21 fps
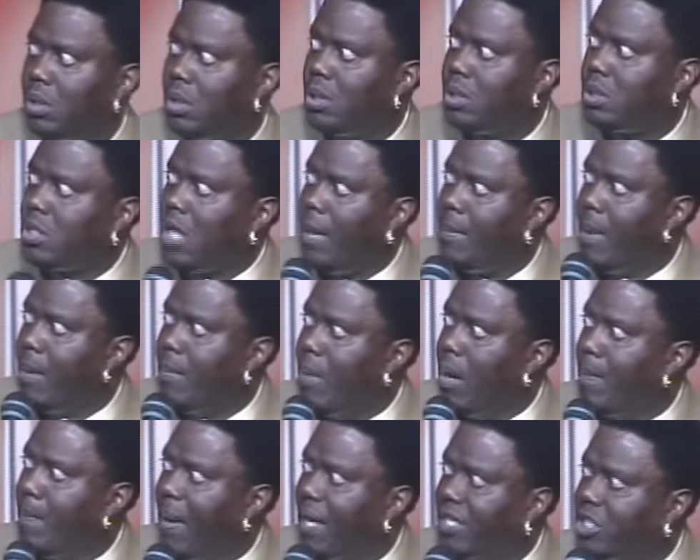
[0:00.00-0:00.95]
Some of
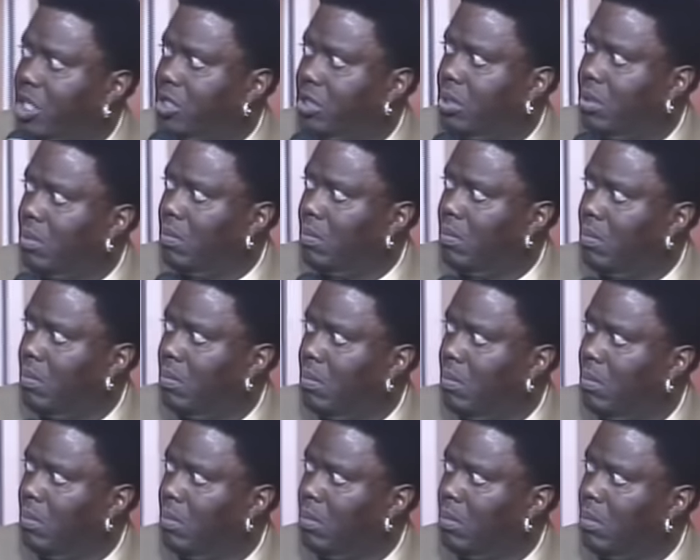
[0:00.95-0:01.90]
my bitches,
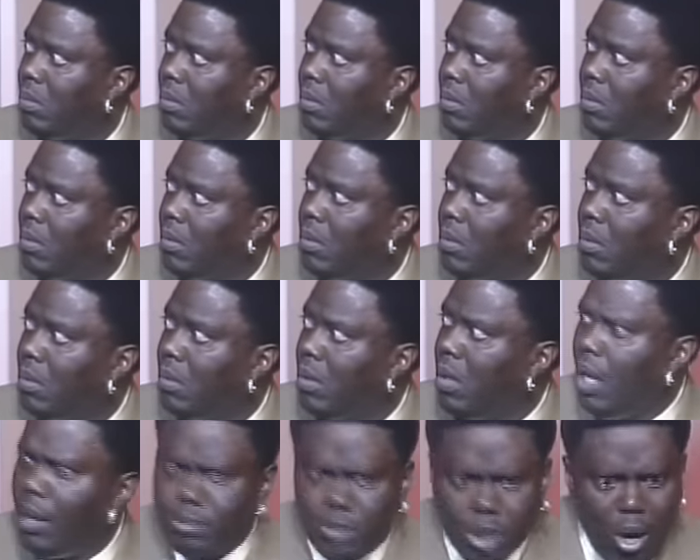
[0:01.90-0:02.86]

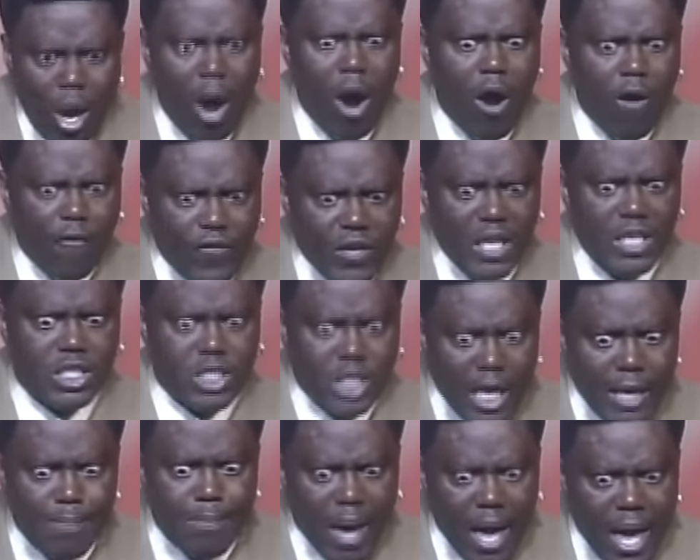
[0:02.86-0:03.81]
I'm too old for this
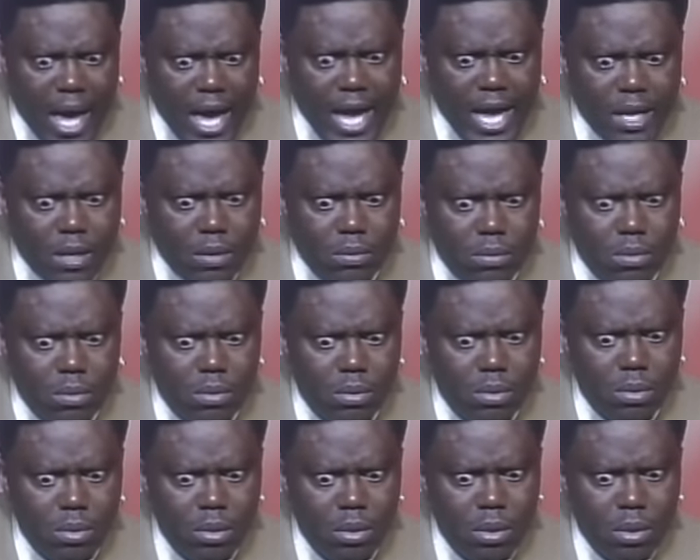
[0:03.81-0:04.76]
shit, man.
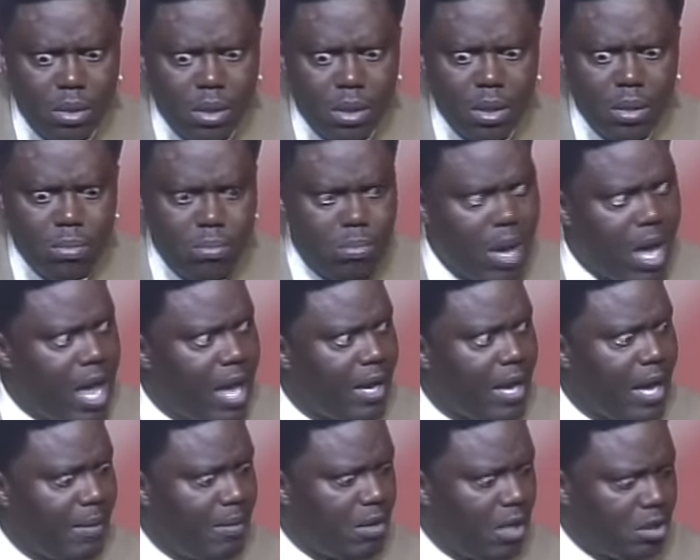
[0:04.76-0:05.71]
Man,
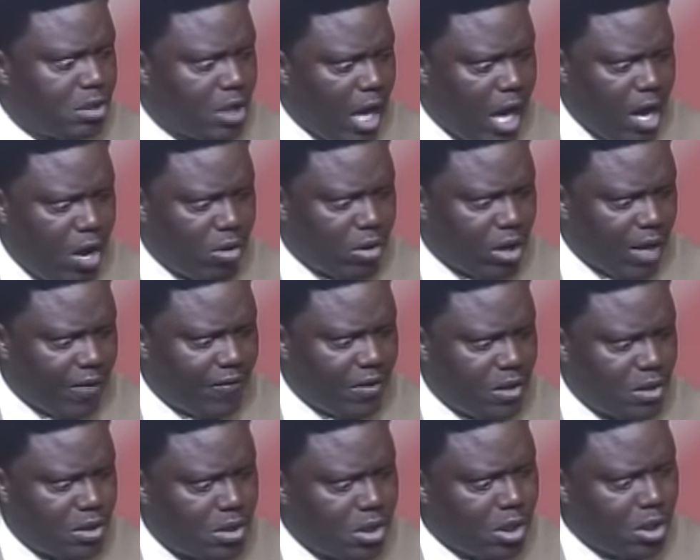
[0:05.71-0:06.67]
got Adele
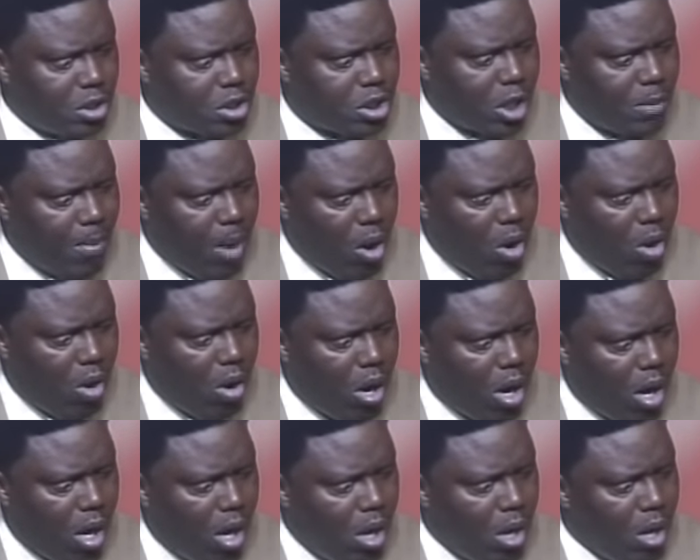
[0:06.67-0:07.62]
Givens,
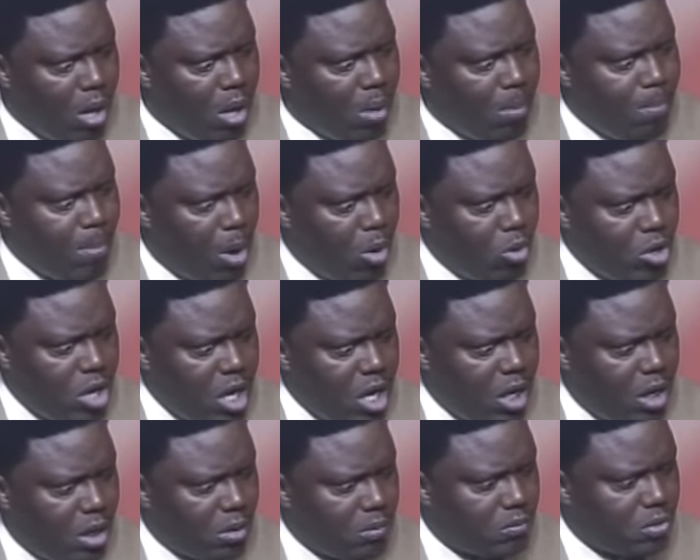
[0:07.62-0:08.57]
Samoa,
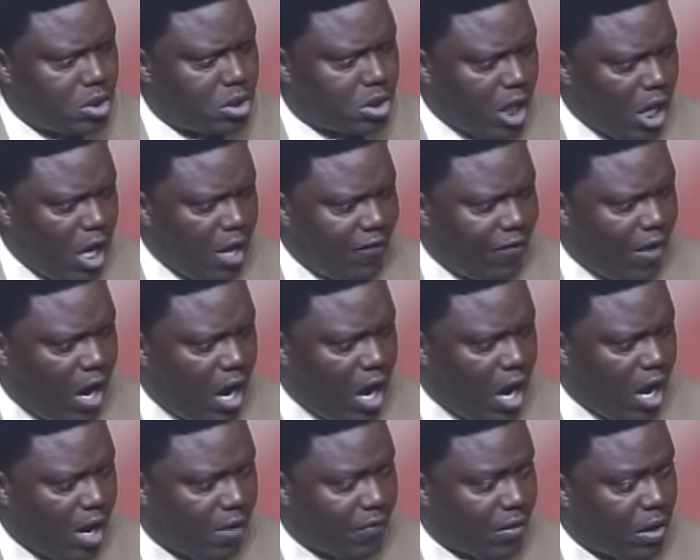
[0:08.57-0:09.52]
Monique, Steve
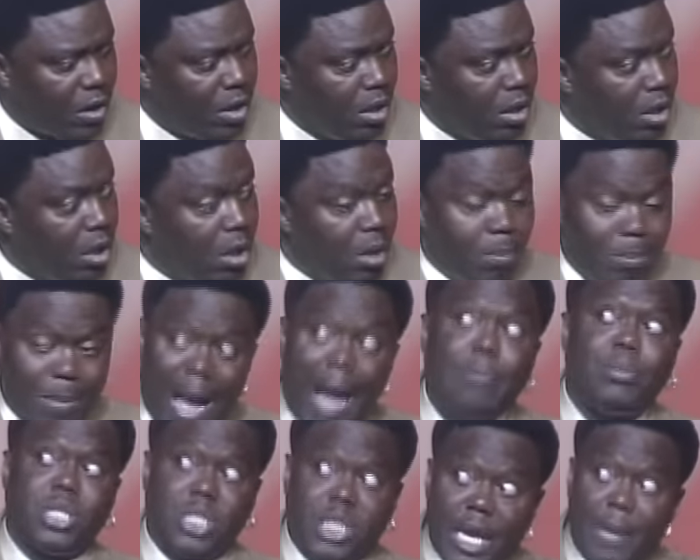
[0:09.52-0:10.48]
Harvey. Man,
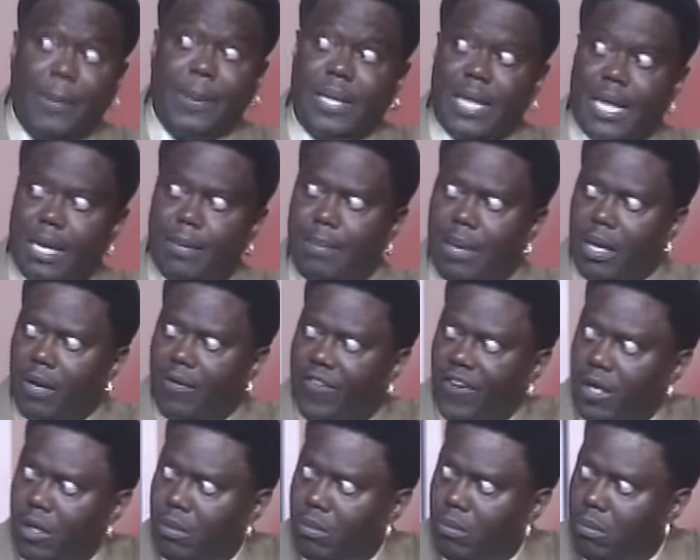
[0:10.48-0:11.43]
I'm sleepier than a
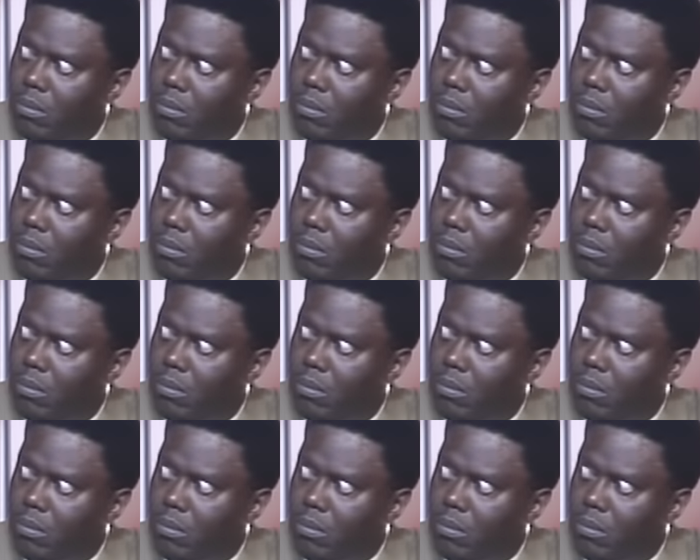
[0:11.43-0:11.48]
motherfucker.